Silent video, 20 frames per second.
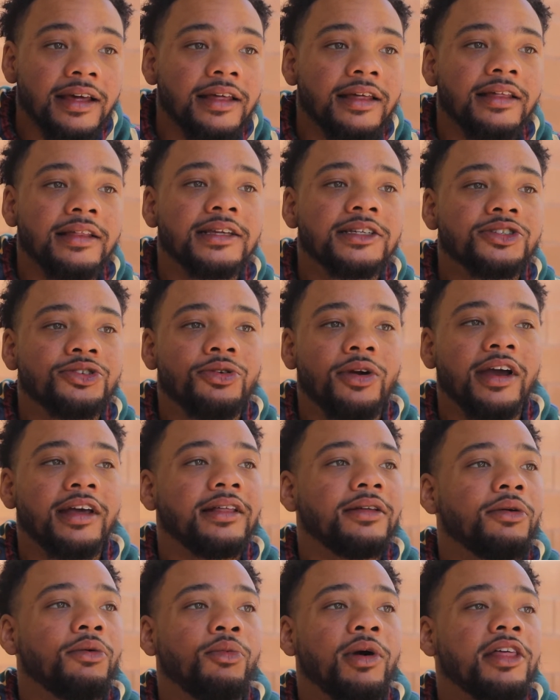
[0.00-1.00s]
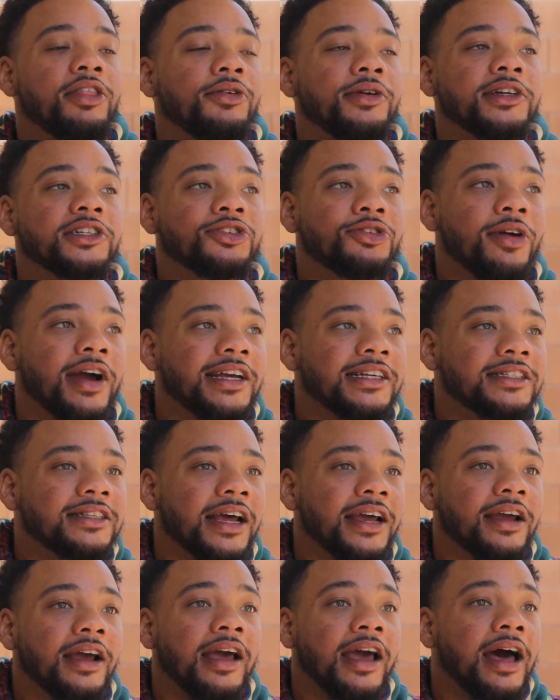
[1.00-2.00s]
is, whether it's
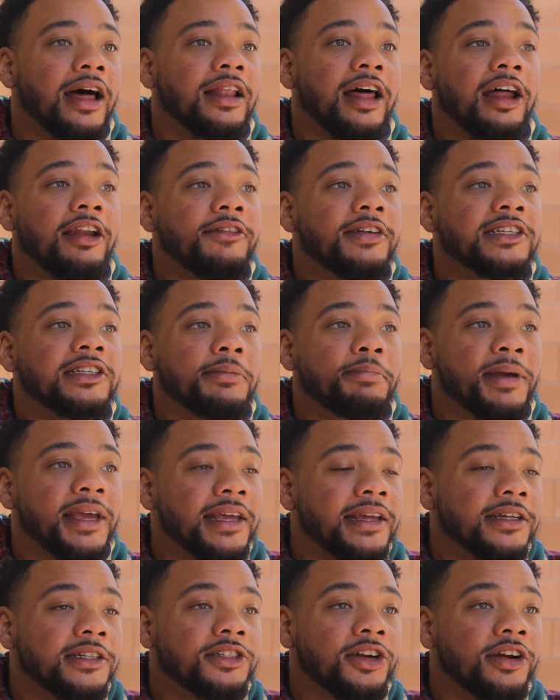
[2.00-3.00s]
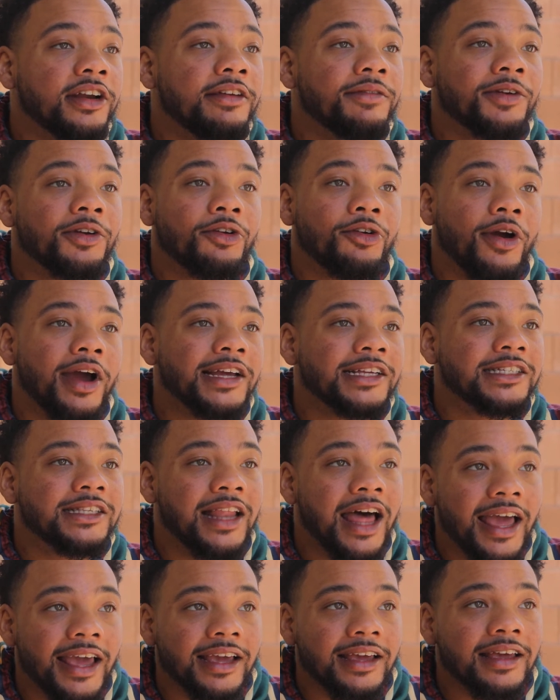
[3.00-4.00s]
Christ-like, a lot of his opinions aren't even
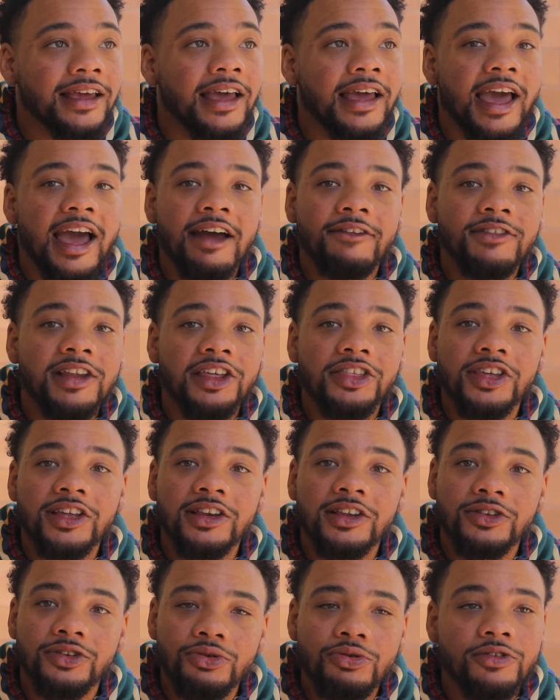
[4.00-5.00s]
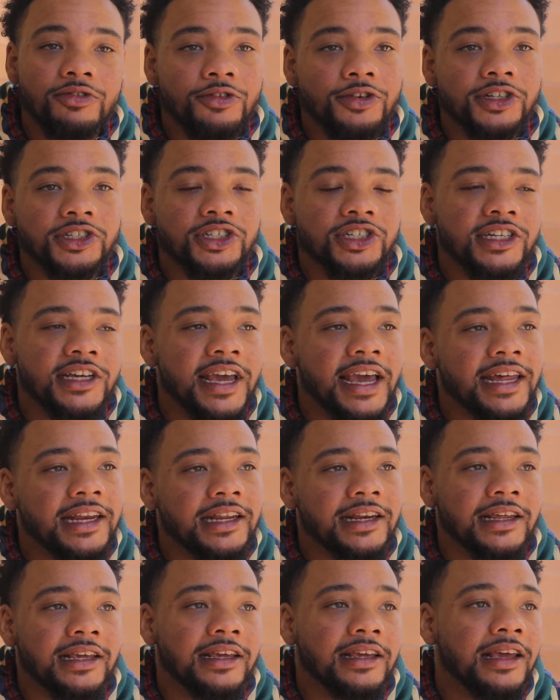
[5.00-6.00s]
Christ-like, have nothing to do with
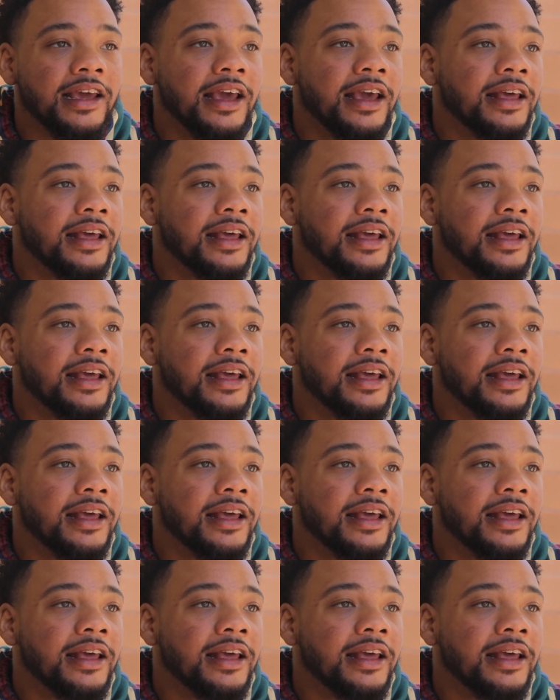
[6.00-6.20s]
Christianity.